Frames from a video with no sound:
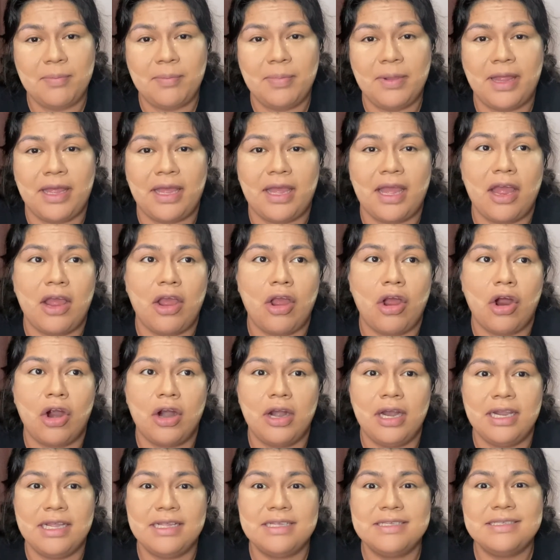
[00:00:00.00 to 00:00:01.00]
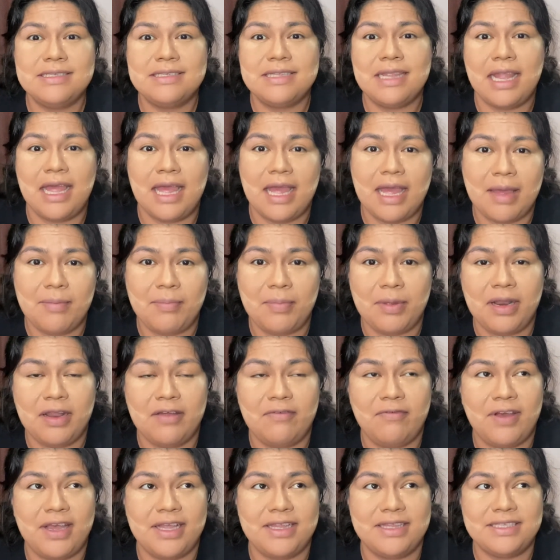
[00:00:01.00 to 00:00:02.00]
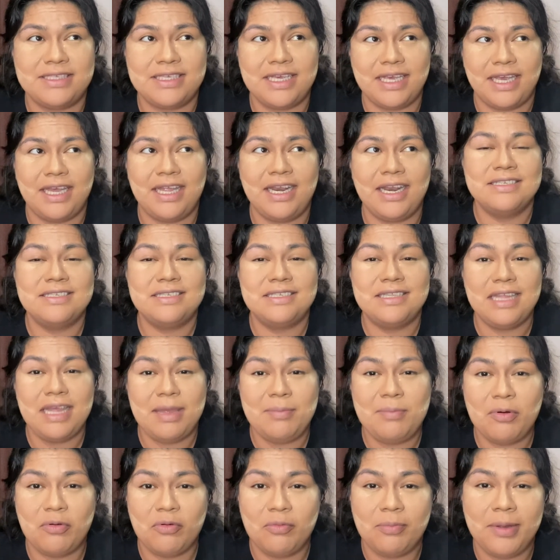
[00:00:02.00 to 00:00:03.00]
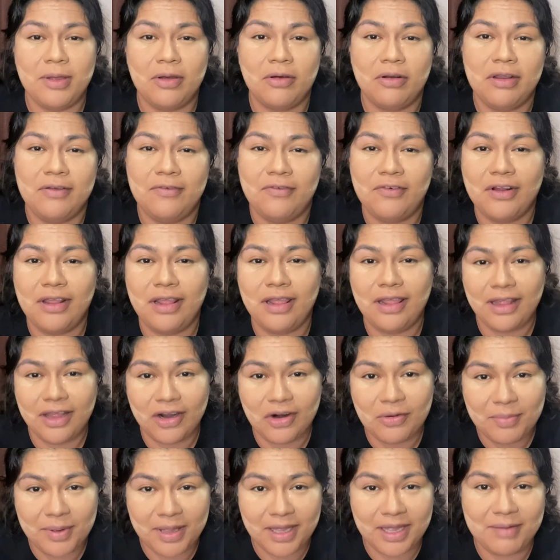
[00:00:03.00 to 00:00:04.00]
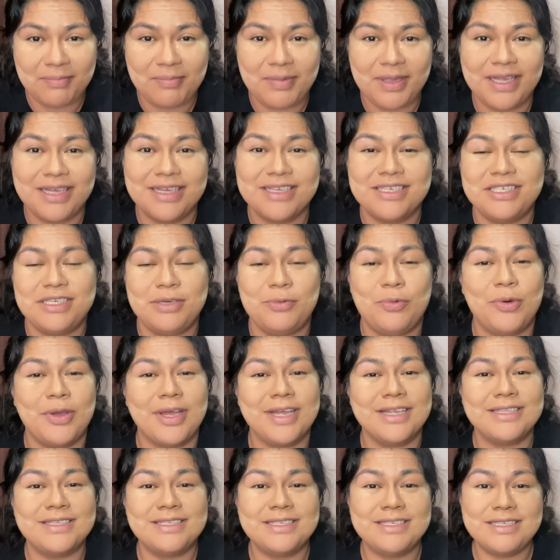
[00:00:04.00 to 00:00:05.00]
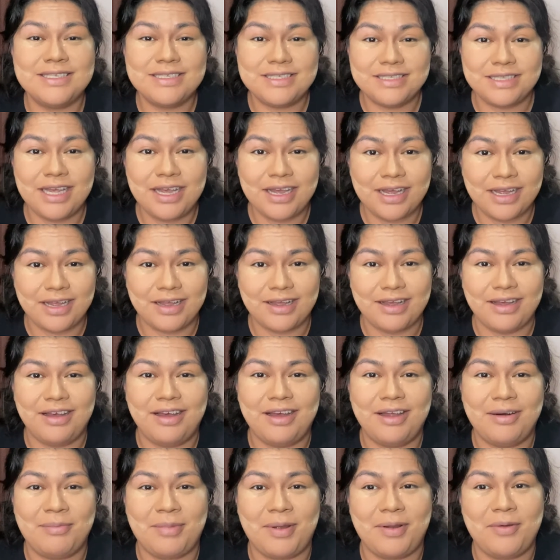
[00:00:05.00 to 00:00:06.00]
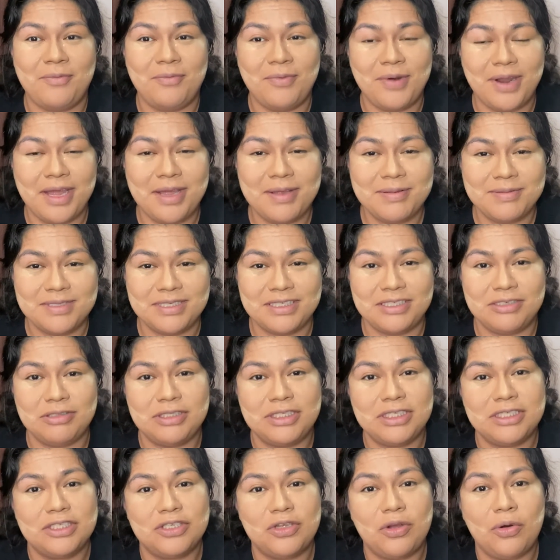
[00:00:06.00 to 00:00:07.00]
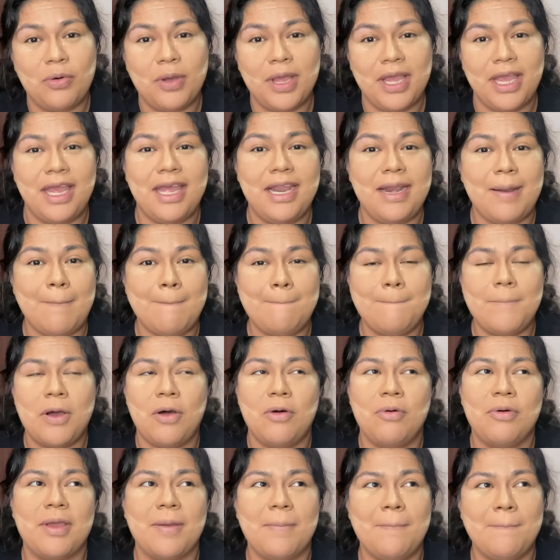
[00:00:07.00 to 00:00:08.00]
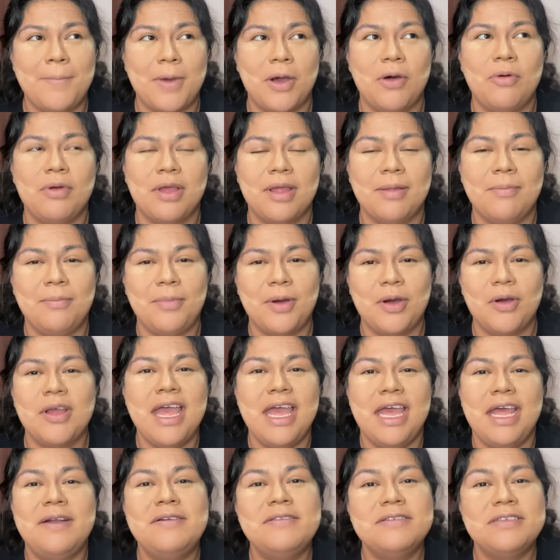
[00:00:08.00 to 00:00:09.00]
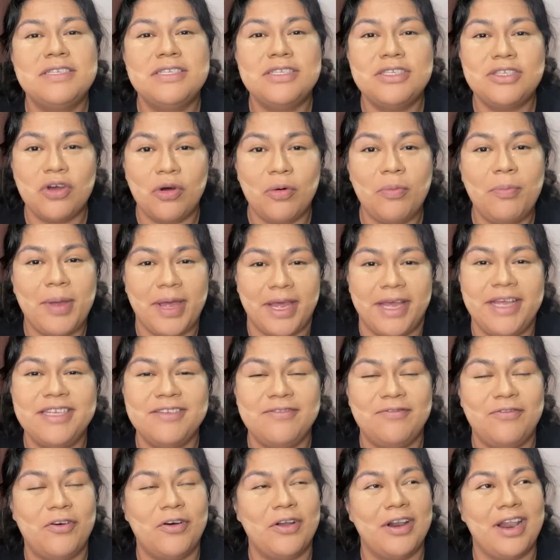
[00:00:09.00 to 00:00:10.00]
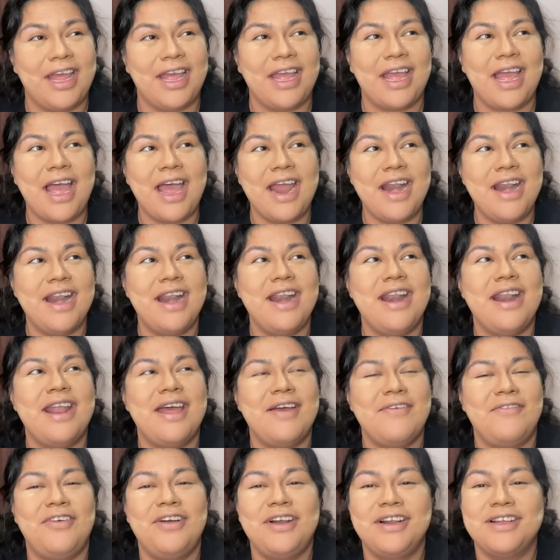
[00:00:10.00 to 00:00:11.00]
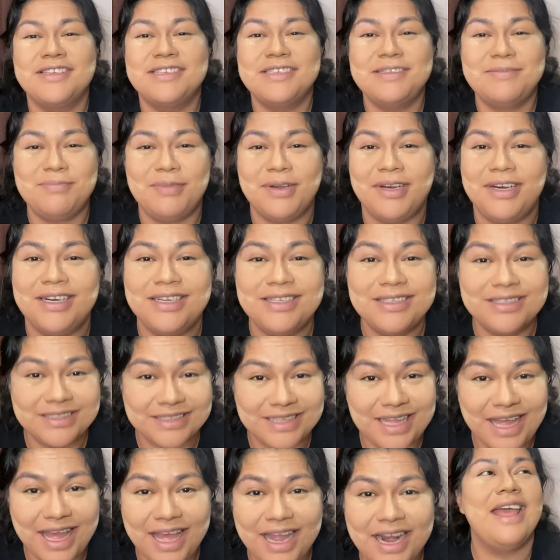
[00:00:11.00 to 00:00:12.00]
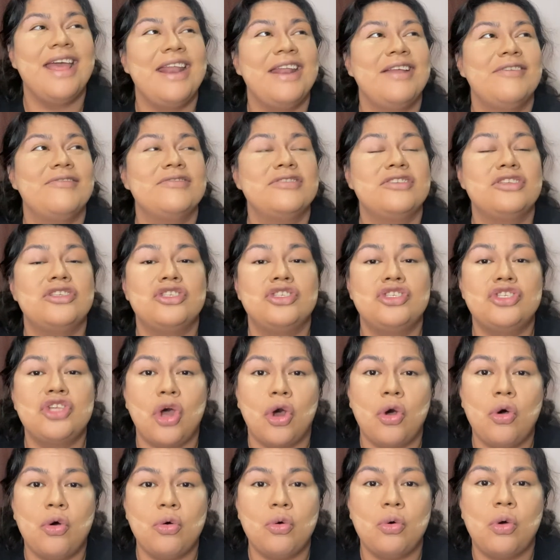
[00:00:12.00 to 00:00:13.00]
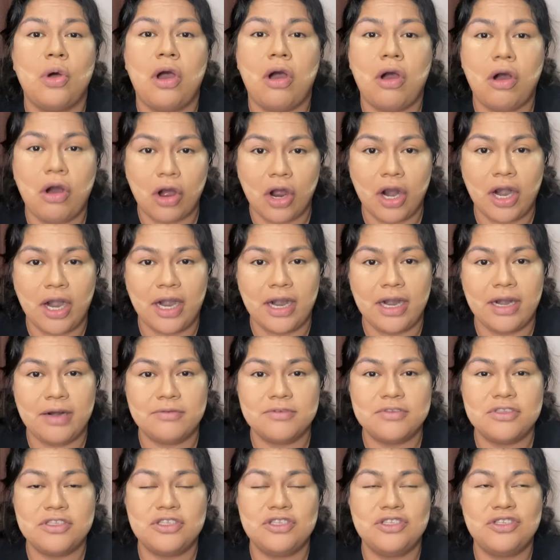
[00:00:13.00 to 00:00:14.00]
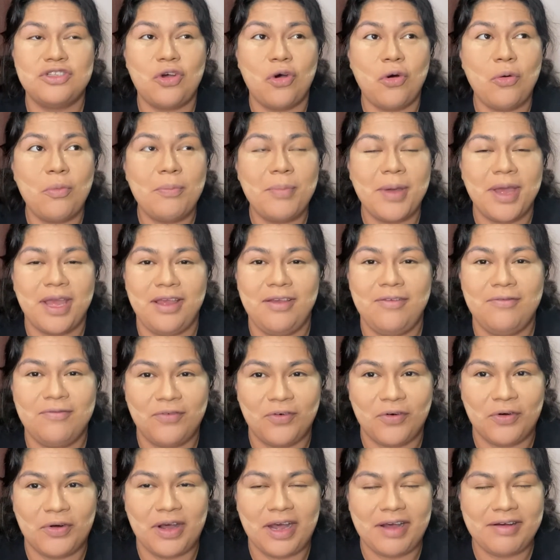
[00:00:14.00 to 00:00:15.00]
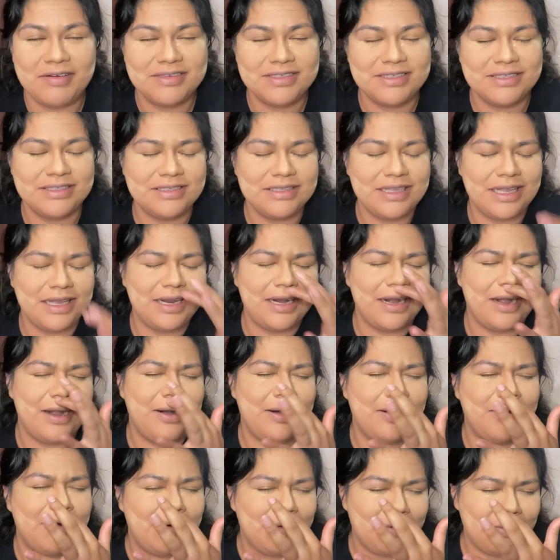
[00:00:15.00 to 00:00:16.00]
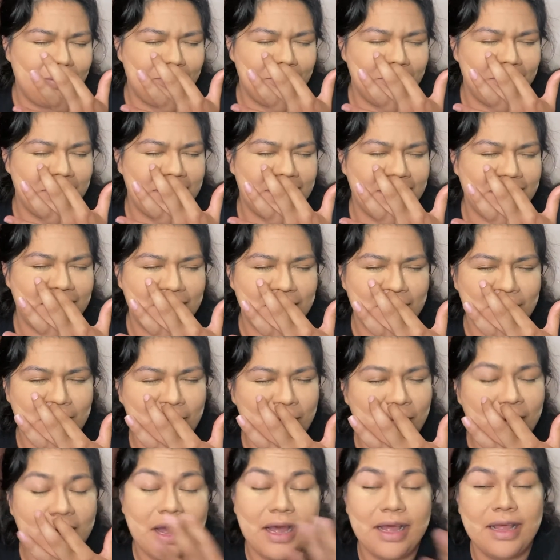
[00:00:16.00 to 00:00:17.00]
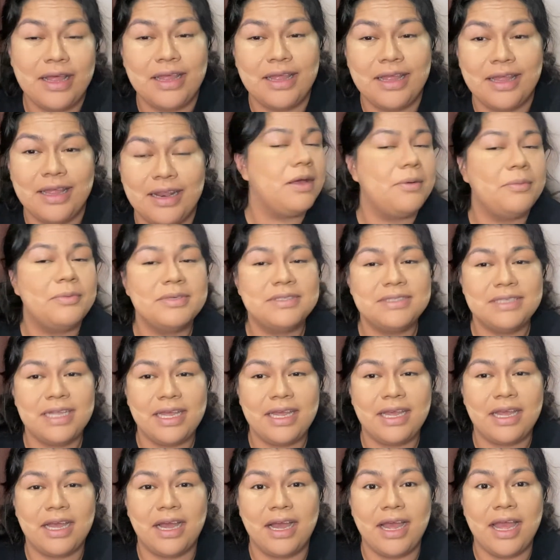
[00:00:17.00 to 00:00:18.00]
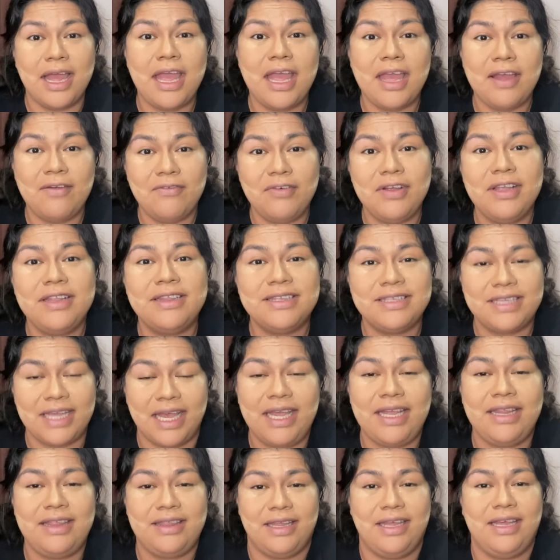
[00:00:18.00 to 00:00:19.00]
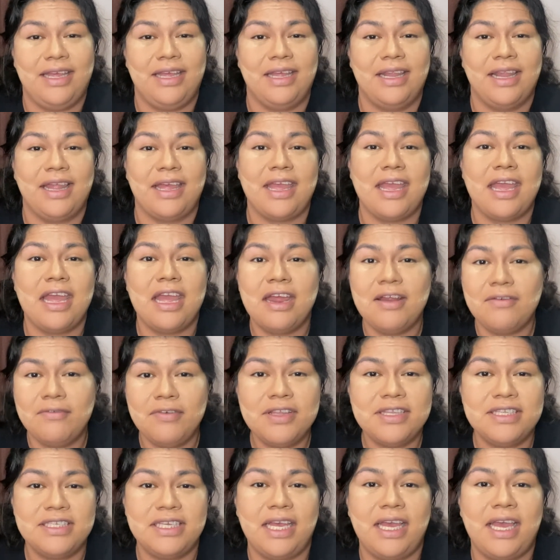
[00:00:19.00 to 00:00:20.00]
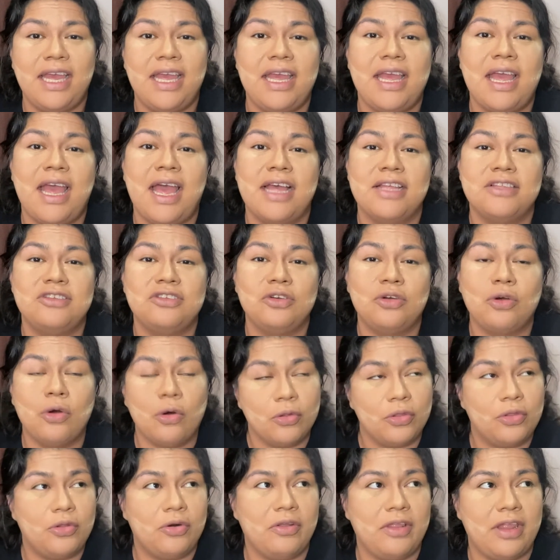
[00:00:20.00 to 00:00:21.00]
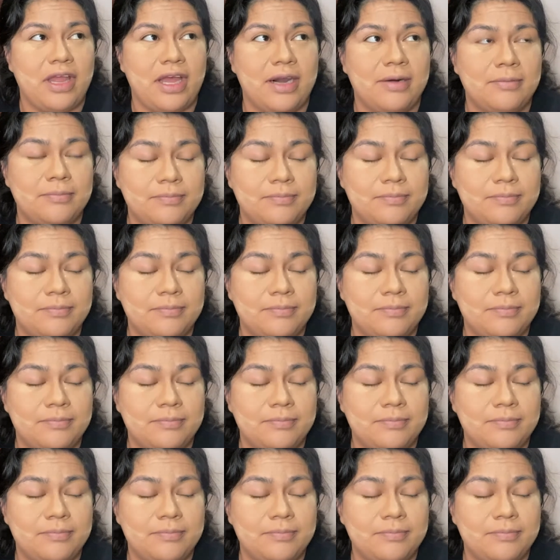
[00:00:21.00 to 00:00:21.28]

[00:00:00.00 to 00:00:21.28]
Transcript: Like, I hardly slept, and if I did sleep, it would be only for a little bit because she would get stuck on my ribs and she'd just go in and poke and poke and poke, and it was so painful. Like, I had never experienced that, and it was so hard, so painful. I was just like, no, like, why? It was like a everyday thing. Like, every day I had to go through that.